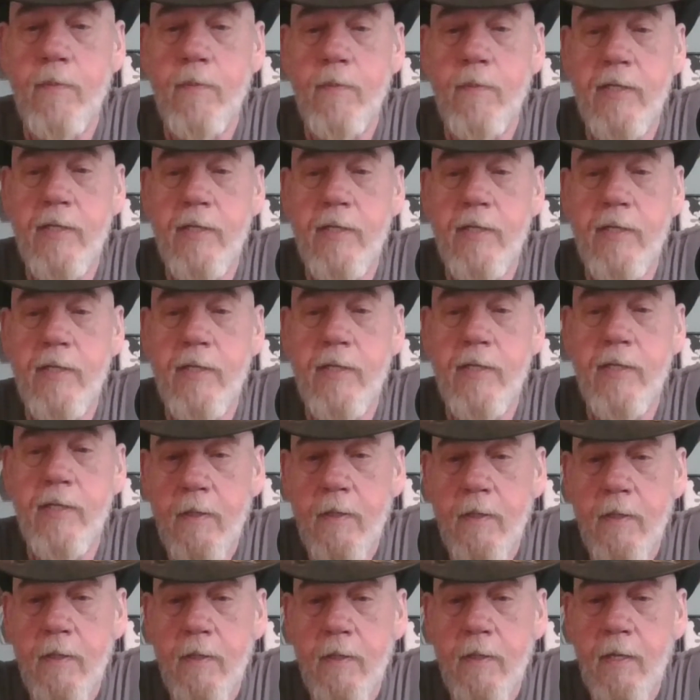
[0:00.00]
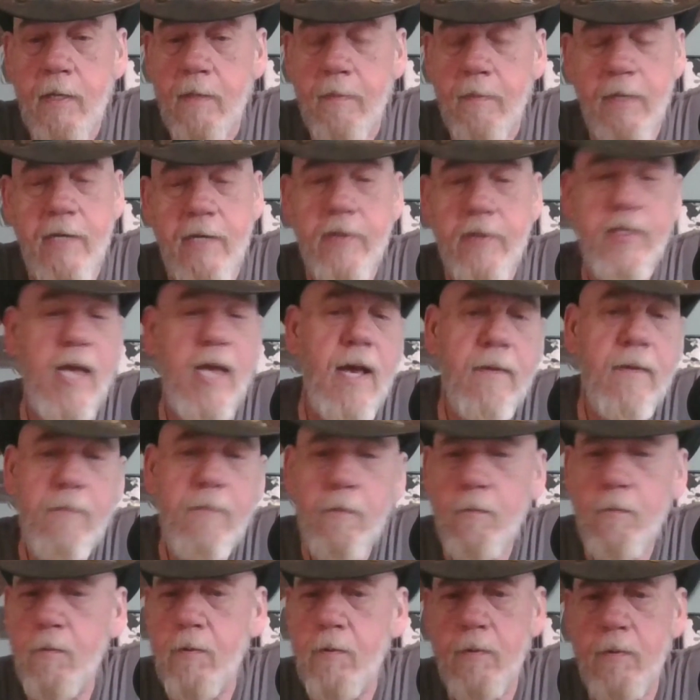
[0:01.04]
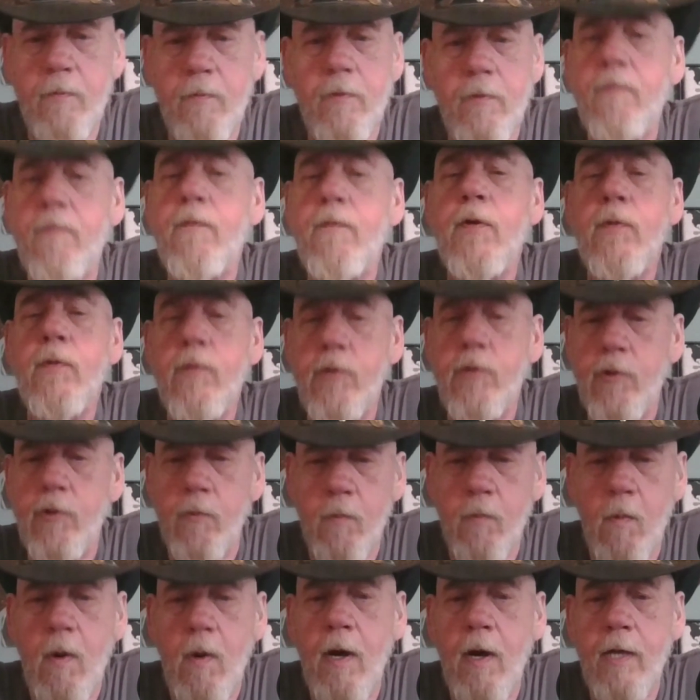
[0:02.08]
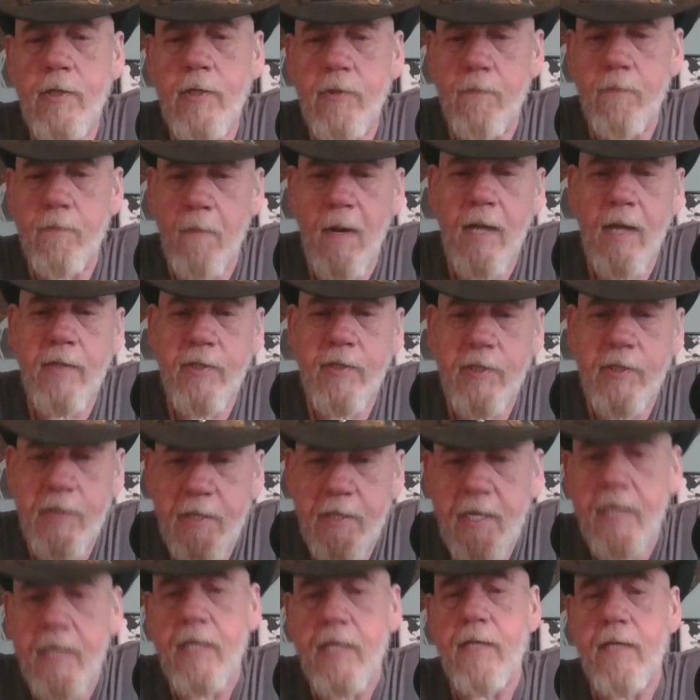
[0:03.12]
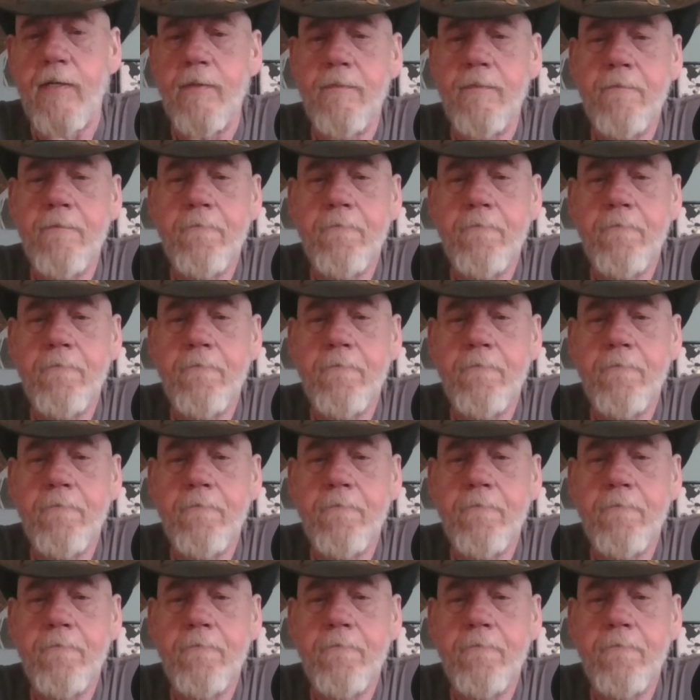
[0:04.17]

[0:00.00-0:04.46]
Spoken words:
silent because I, for one, refuse to watch my state